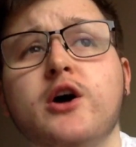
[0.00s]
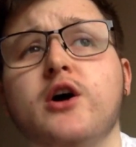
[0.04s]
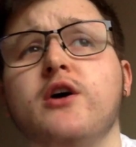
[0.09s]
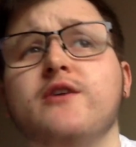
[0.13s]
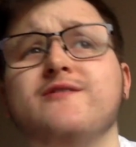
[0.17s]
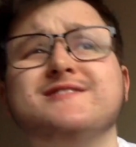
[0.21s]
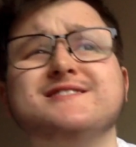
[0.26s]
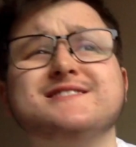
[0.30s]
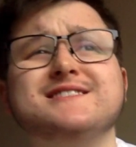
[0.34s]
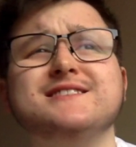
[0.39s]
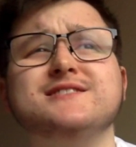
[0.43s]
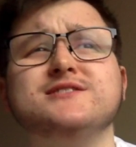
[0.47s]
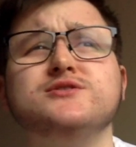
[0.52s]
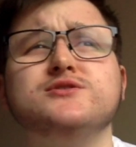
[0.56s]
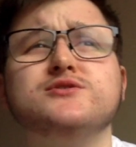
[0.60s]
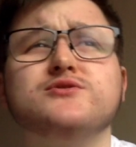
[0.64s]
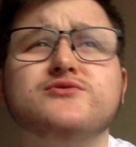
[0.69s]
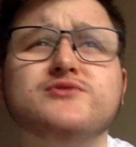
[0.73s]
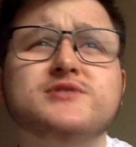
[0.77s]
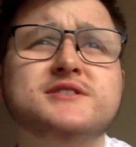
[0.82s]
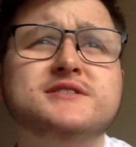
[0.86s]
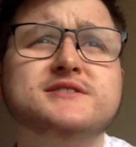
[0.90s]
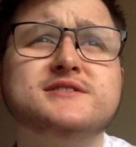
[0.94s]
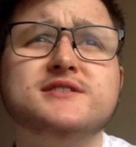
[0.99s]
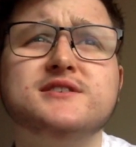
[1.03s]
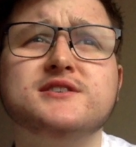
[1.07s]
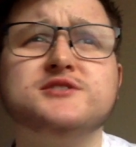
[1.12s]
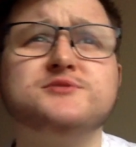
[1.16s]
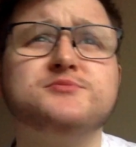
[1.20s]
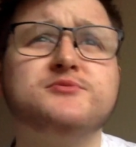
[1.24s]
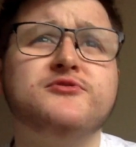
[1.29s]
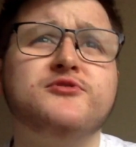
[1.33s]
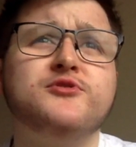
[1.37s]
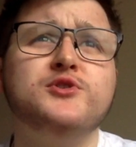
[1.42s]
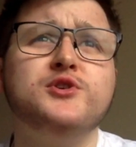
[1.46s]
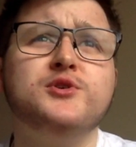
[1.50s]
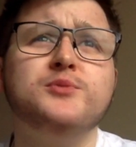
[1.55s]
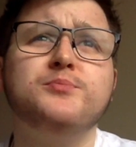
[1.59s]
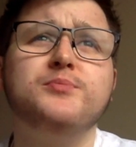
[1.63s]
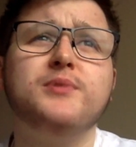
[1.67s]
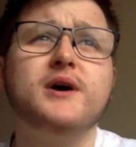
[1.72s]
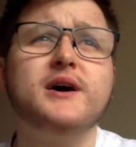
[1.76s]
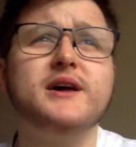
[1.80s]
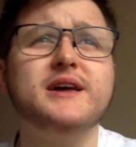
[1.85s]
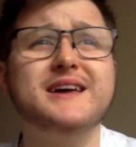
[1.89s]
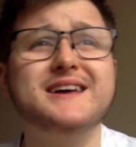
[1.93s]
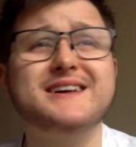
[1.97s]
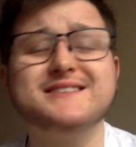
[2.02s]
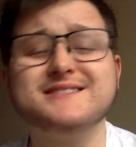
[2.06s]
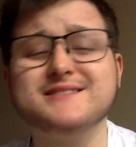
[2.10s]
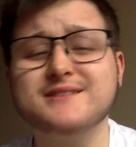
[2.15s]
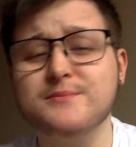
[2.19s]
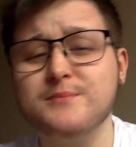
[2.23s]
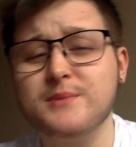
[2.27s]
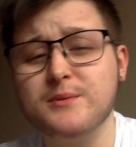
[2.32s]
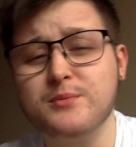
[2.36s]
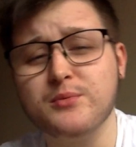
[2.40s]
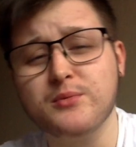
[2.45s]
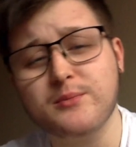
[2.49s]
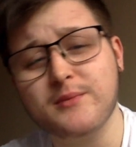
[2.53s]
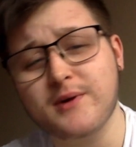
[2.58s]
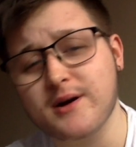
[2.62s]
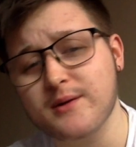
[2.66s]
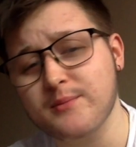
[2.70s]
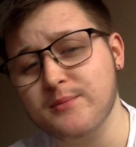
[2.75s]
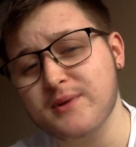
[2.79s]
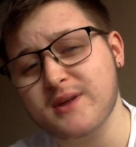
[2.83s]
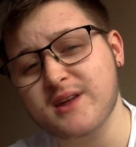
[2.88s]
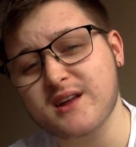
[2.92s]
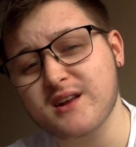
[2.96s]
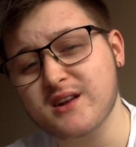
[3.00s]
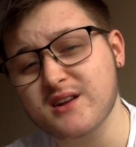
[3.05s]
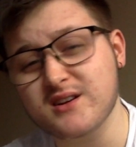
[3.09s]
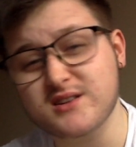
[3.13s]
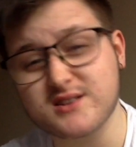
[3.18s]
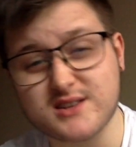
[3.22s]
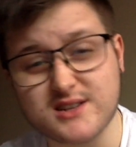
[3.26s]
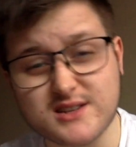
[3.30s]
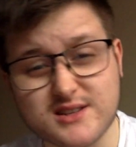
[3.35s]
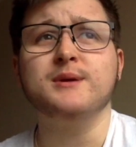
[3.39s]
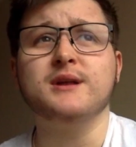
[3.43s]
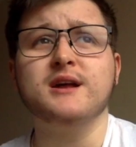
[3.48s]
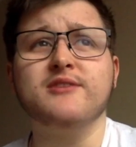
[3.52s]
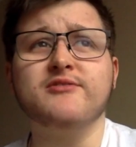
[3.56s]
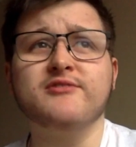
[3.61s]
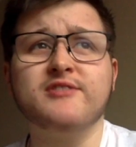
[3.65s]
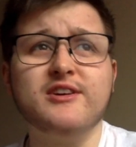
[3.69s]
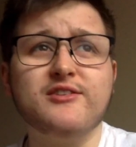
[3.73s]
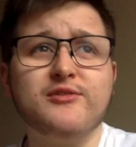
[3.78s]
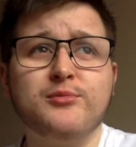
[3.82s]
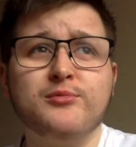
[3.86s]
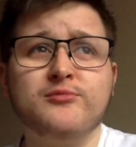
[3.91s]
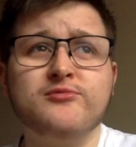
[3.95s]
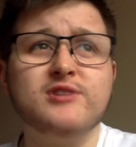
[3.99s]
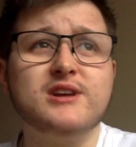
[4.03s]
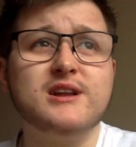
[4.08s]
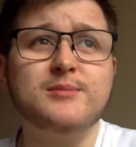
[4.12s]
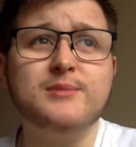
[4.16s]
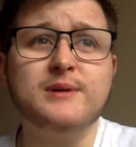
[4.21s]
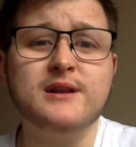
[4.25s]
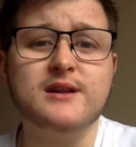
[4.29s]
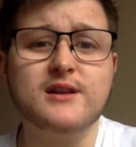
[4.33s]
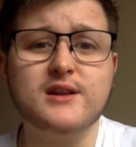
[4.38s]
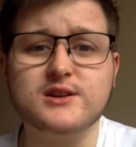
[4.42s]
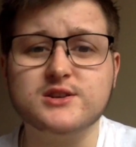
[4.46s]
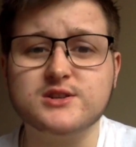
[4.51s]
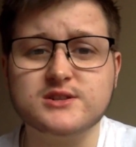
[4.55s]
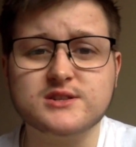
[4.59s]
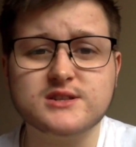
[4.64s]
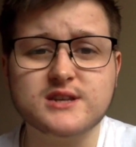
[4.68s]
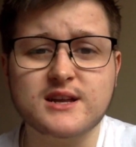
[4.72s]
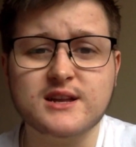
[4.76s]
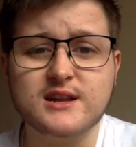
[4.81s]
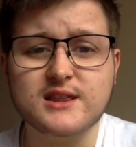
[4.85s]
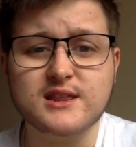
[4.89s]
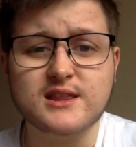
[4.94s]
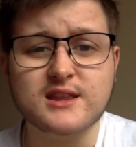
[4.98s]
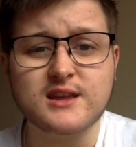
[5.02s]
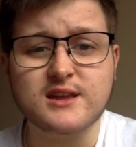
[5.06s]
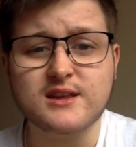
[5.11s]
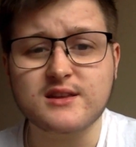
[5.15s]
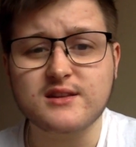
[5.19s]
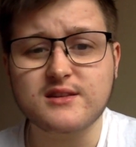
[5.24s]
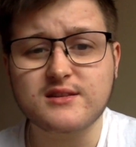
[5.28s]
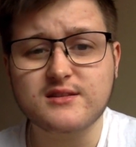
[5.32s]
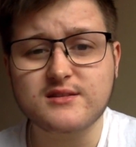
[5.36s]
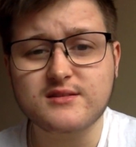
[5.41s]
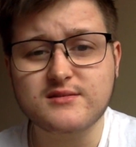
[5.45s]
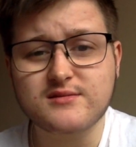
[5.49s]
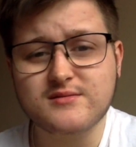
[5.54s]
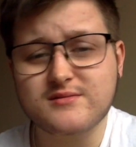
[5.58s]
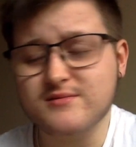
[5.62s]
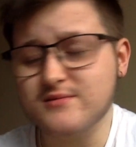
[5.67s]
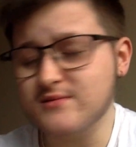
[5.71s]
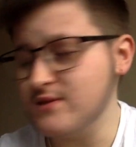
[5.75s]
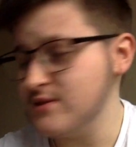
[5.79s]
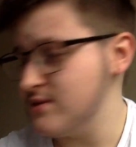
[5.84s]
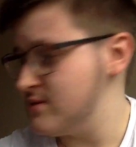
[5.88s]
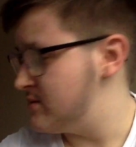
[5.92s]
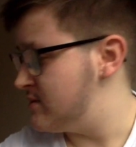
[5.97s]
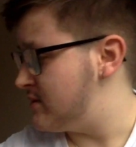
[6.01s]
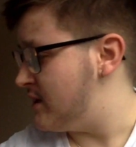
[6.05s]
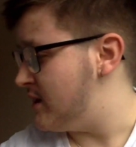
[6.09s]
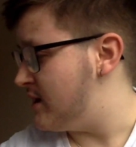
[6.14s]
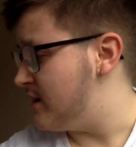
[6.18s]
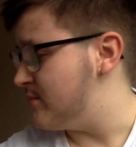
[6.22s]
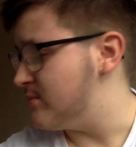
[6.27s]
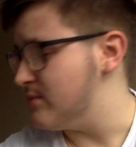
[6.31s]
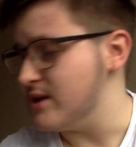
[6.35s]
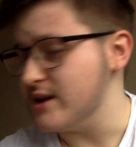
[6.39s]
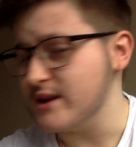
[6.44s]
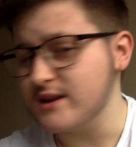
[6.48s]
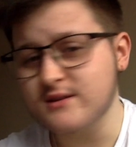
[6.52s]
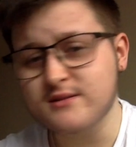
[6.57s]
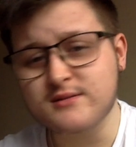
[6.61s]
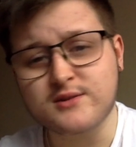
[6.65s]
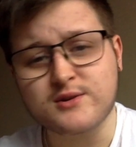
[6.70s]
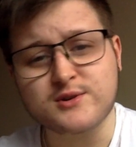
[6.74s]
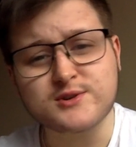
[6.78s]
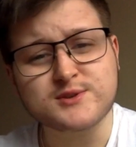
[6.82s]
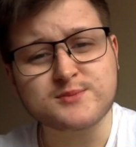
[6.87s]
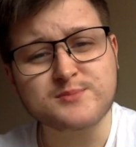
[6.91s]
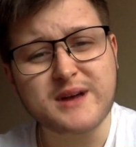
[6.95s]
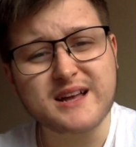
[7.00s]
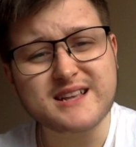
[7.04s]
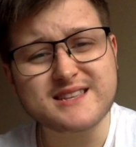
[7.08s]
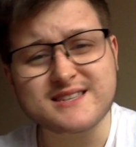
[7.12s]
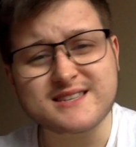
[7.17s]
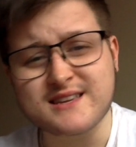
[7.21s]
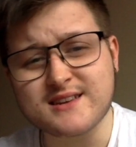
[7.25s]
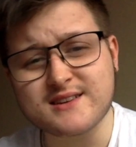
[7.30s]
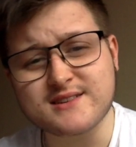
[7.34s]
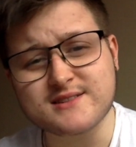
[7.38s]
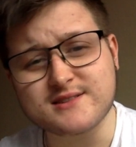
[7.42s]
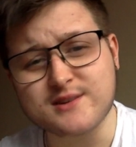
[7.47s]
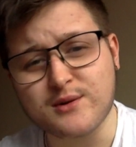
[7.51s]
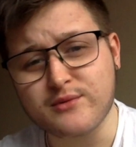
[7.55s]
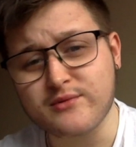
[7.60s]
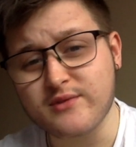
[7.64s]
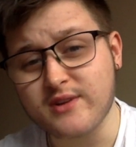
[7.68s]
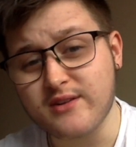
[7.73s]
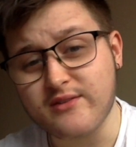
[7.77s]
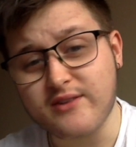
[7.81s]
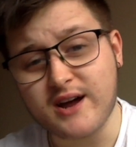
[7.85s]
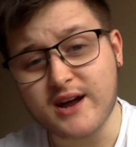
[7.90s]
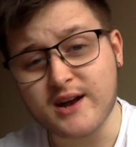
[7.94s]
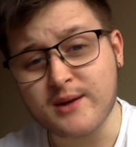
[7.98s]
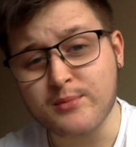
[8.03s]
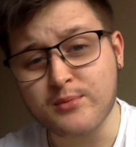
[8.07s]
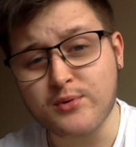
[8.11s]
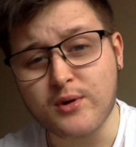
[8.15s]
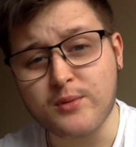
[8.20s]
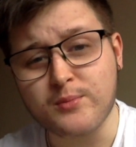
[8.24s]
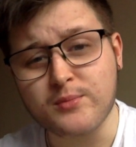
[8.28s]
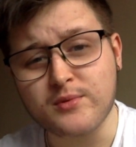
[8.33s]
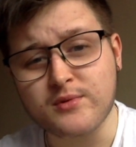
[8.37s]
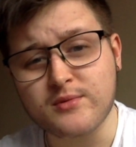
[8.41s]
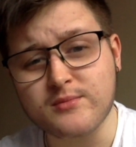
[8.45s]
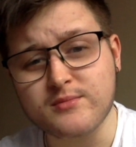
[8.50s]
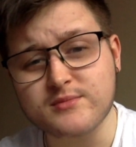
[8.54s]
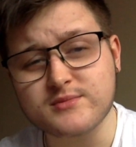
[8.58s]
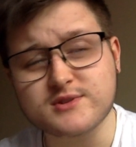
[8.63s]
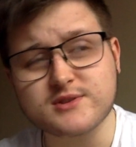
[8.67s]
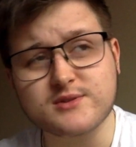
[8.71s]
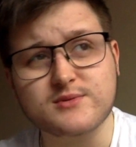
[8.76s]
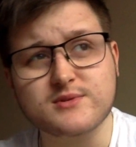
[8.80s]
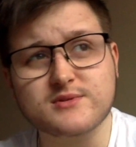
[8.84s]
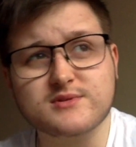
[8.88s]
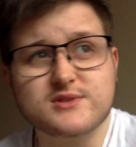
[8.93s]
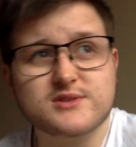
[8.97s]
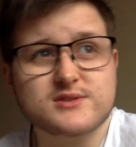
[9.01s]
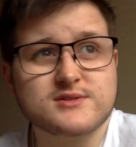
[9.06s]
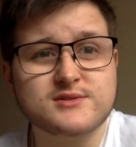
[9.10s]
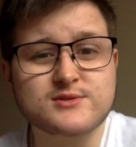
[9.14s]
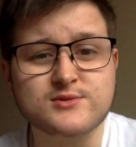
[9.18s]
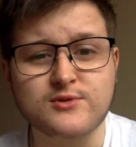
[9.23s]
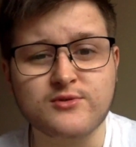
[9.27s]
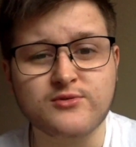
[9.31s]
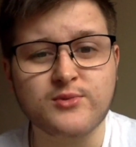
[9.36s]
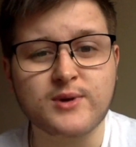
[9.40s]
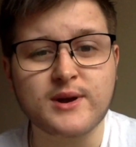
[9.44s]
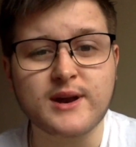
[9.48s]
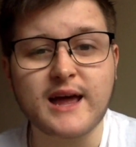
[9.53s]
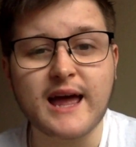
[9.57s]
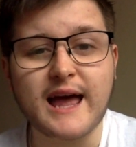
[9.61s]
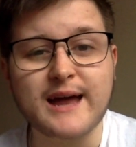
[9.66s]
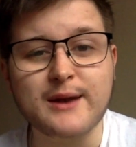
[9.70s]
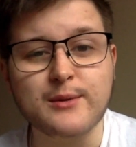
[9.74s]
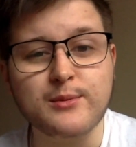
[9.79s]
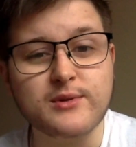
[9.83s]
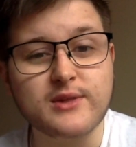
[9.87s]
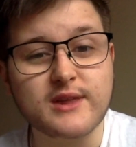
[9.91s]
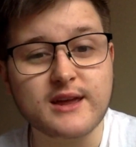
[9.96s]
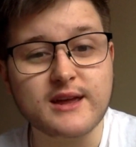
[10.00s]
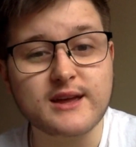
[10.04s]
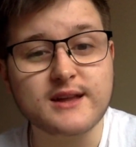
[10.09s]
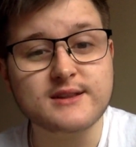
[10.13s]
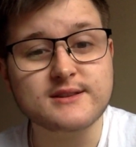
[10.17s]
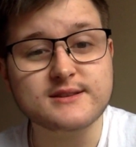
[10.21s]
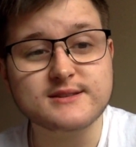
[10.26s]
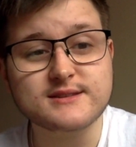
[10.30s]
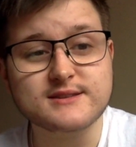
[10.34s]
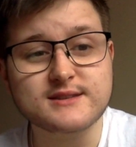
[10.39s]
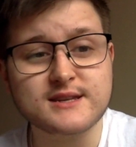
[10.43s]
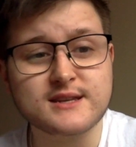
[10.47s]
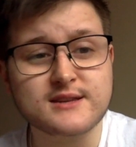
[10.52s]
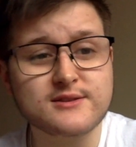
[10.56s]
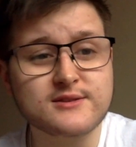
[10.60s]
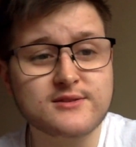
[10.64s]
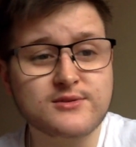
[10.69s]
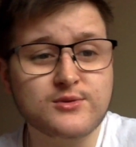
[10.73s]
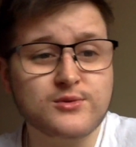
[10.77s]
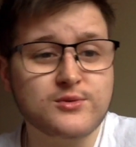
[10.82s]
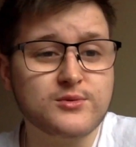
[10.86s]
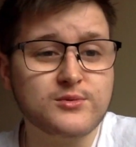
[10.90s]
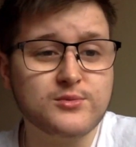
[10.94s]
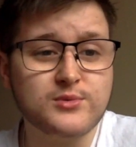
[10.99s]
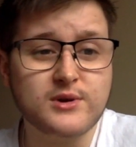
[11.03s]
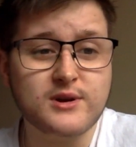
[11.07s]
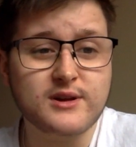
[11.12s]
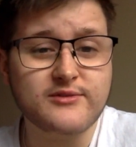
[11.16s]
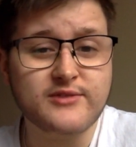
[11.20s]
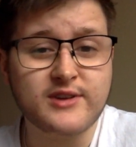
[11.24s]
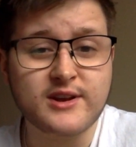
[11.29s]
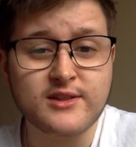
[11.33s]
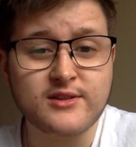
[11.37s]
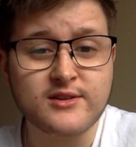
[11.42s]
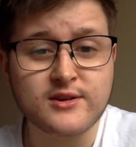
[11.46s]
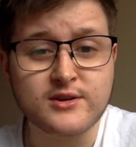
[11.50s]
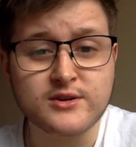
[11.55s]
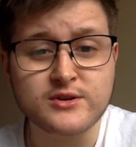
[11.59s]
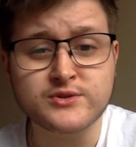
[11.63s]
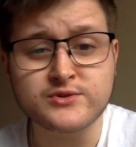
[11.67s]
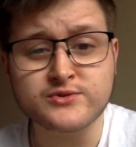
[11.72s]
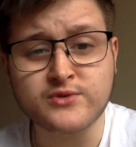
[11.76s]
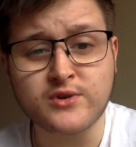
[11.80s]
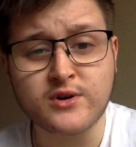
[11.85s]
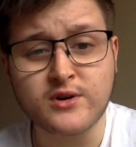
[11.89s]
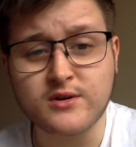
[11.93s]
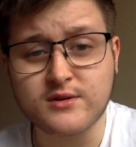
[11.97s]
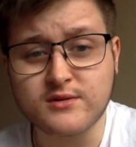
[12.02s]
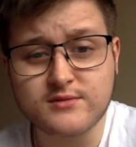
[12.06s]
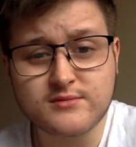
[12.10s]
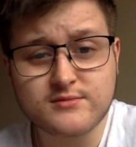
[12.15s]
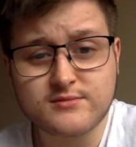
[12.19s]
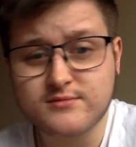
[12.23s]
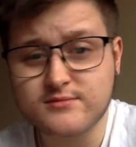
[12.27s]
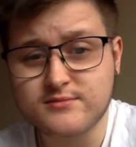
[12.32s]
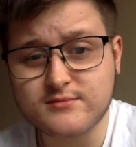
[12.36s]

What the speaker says: Obviously do your research before you buy it. Some people might be allergic. I've never really been allergic to anything like cosmetics, so I've never had a problem, so I just sort of went ahead with it and thought, well, if anything goes wrong,